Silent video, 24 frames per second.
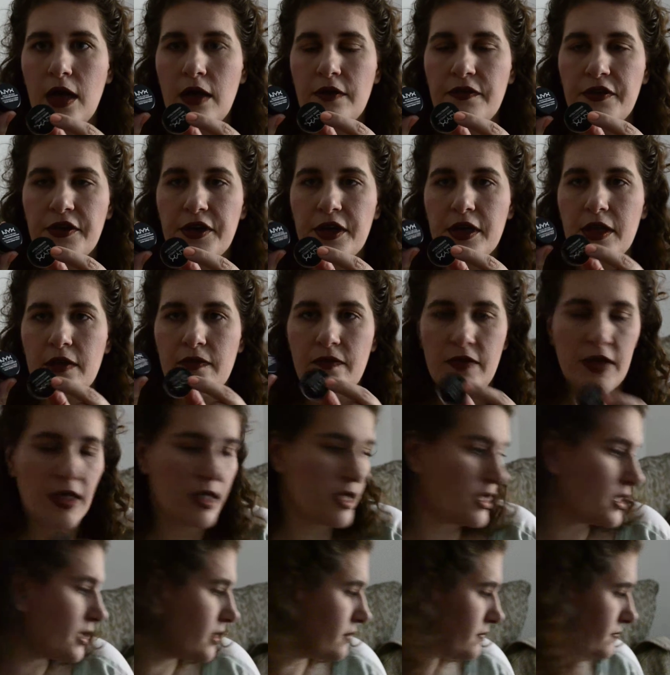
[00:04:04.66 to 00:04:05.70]
very
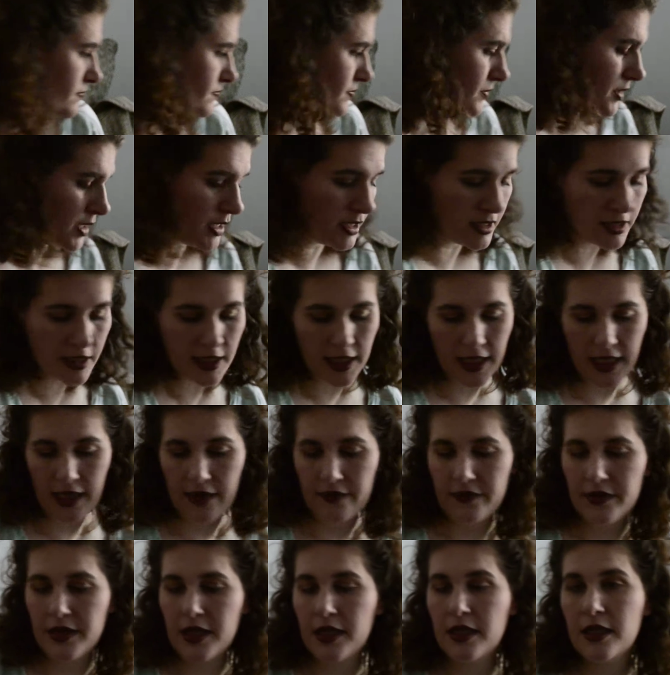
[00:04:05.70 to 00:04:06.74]
convenient, and I
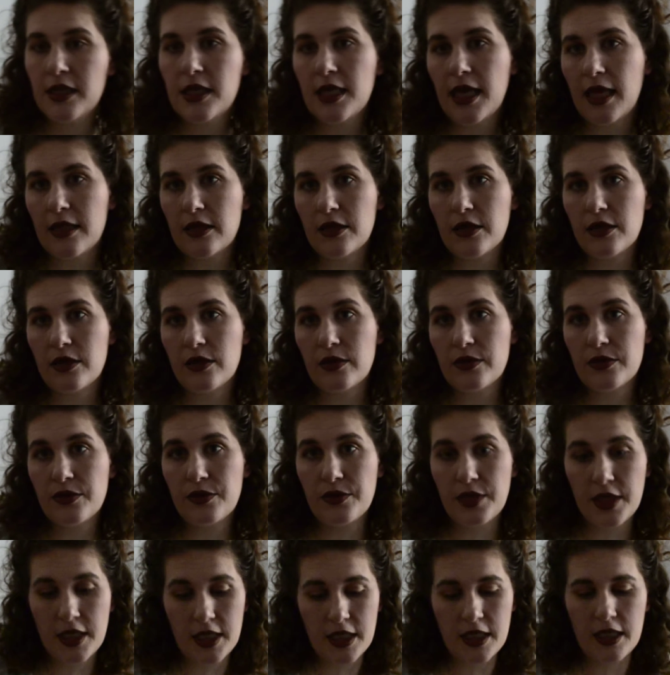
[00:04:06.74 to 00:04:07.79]
have it in yellow,
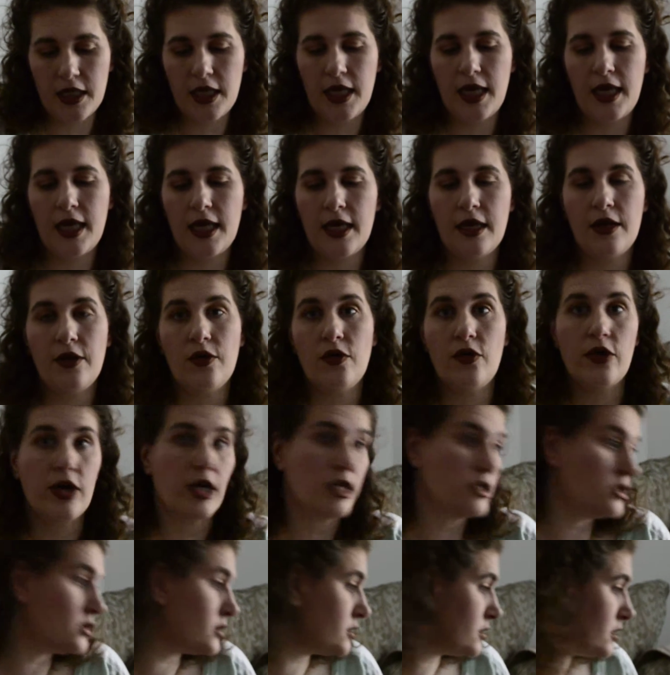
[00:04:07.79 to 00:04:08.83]
green, and
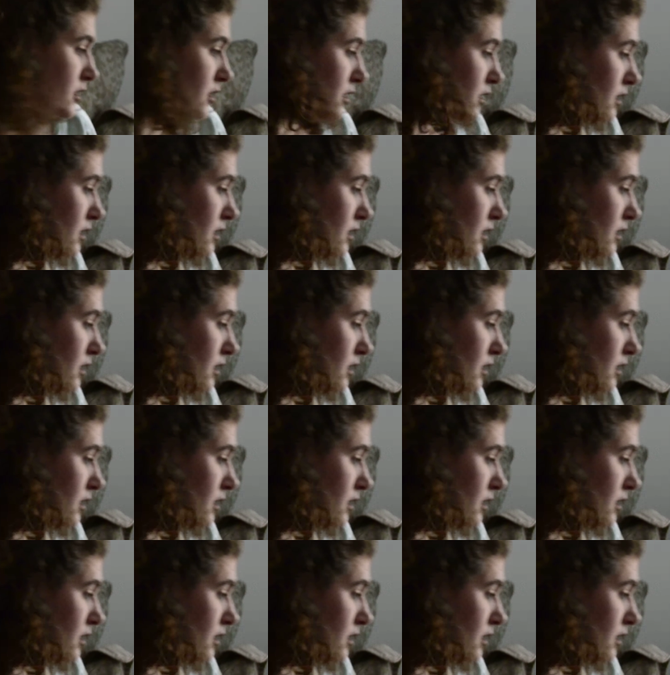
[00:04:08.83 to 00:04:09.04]
orange.